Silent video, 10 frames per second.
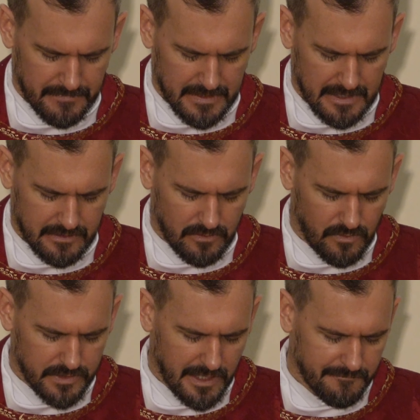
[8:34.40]
And the
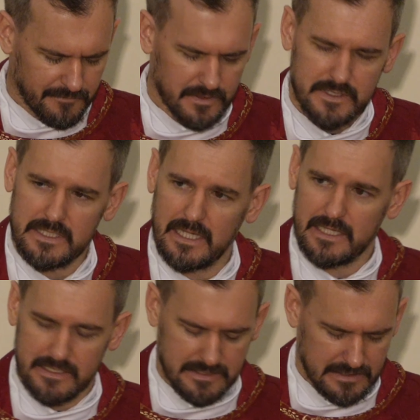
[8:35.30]
Lord offers,
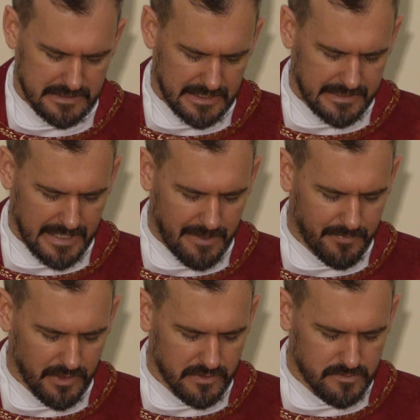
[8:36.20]
as St.
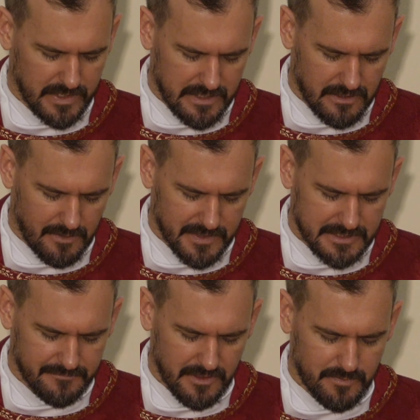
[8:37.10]
Ambrose, when he
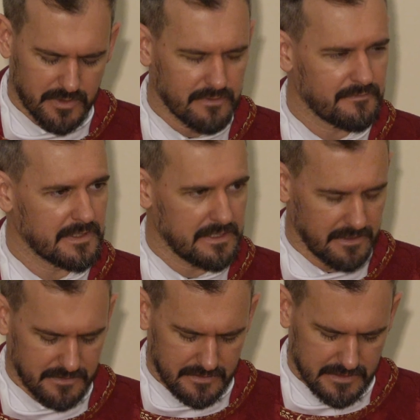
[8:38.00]
comments very beautifully
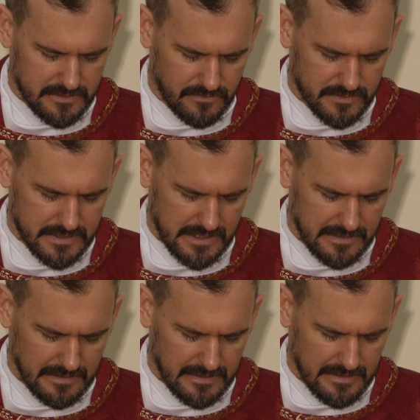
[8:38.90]
on this whole
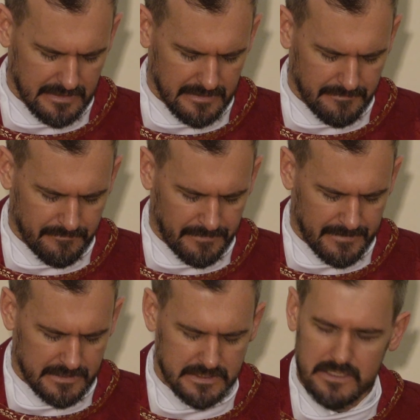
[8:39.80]
scene,
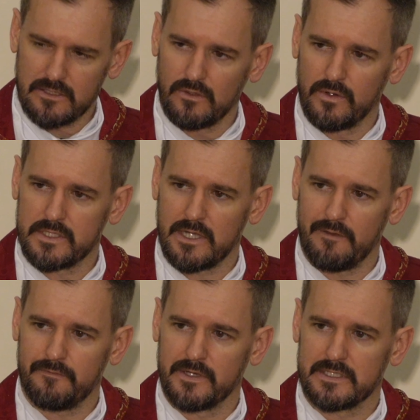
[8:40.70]
and he says, The Lord is
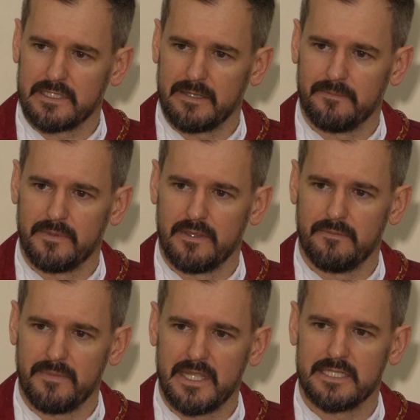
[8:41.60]
offering to them
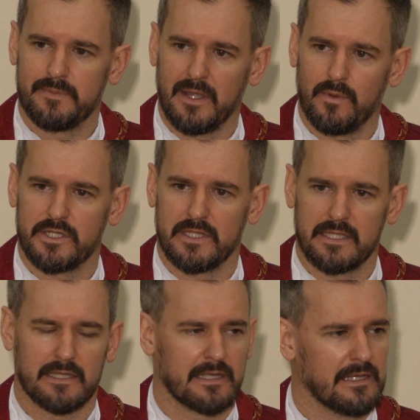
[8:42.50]
the means by which
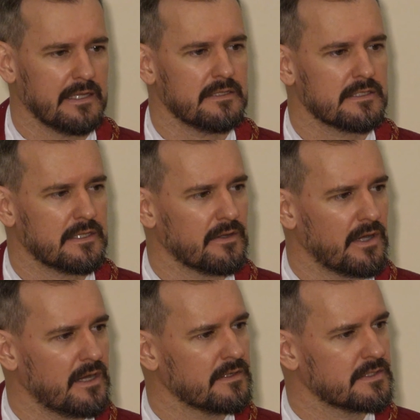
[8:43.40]
they can cleanse their
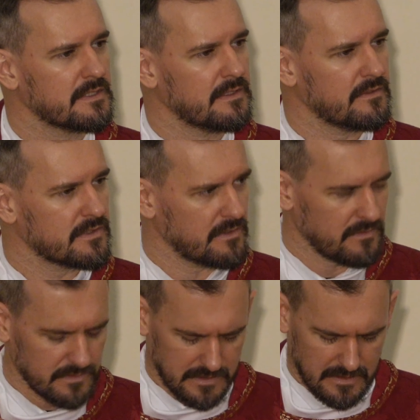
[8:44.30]
hearts and their souls.